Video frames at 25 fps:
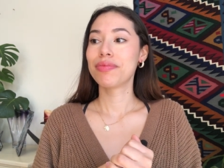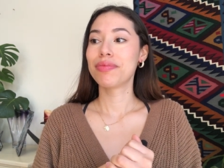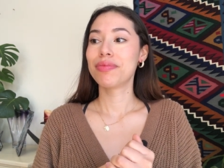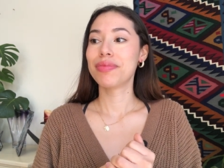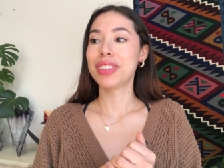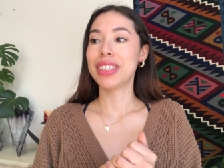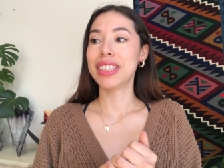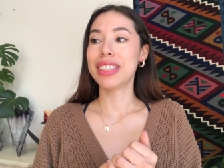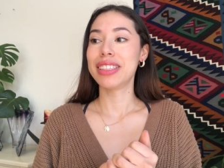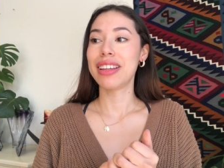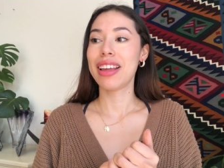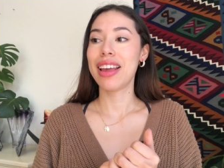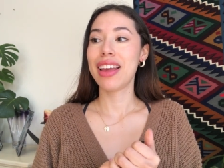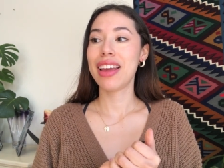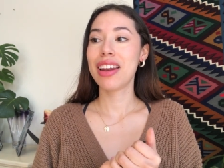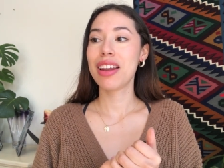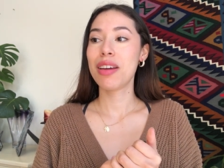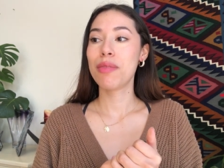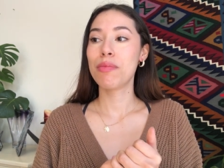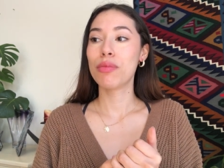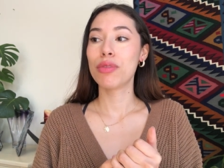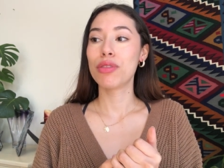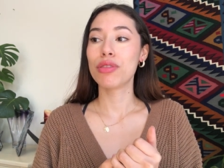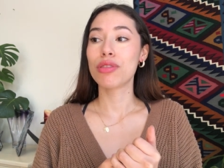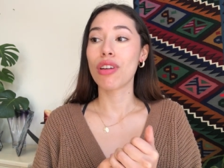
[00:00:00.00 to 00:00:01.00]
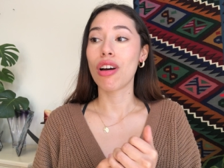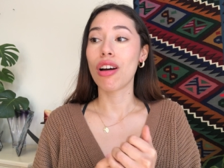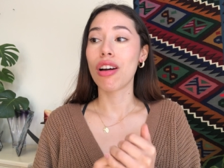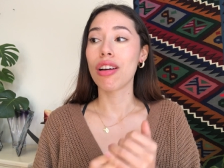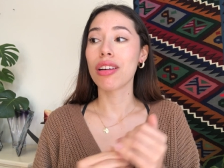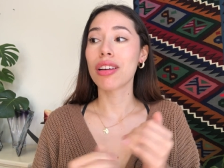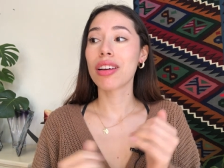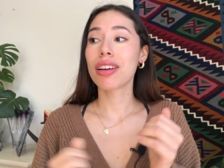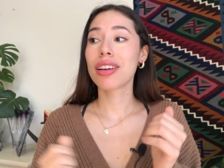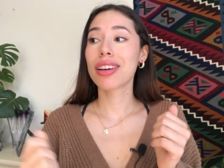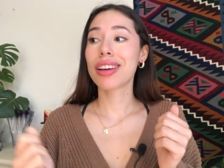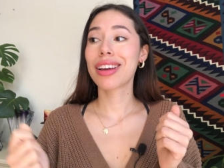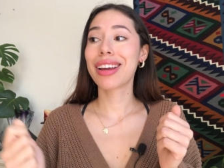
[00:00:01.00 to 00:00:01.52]
these animals are
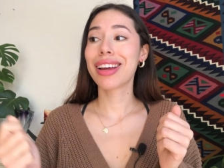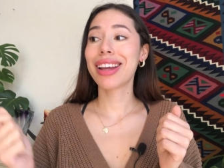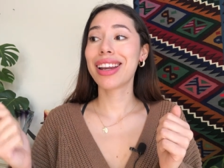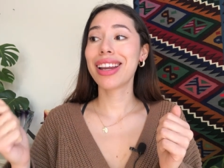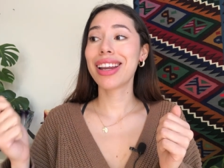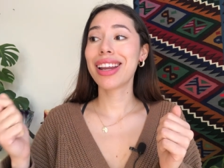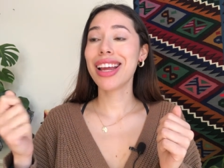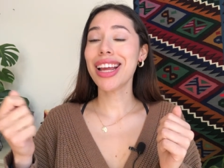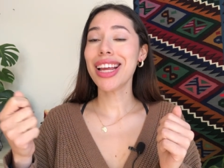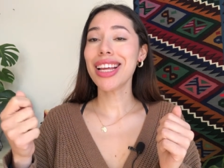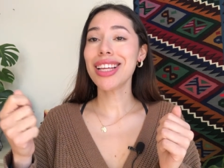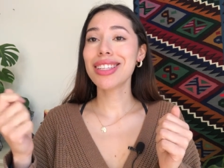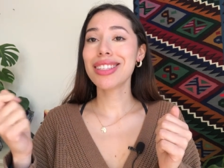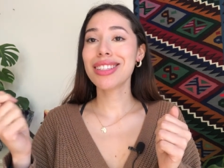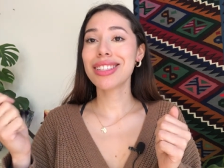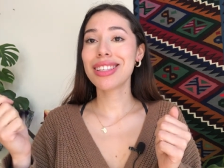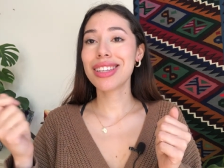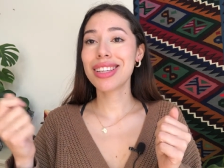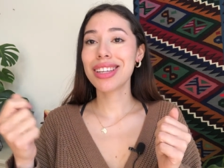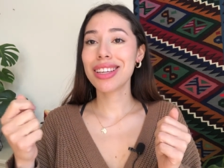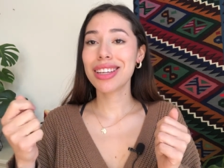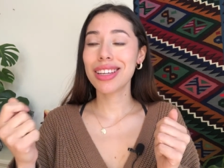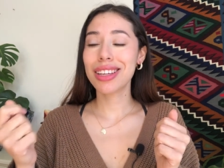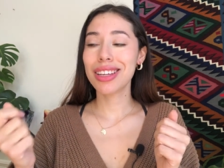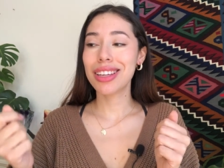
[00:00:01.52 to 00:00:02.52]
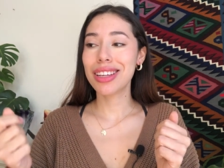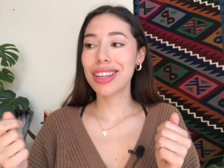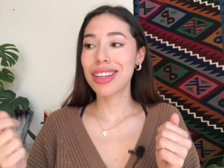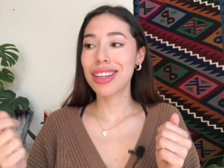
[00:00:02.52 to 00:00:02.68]
crazy,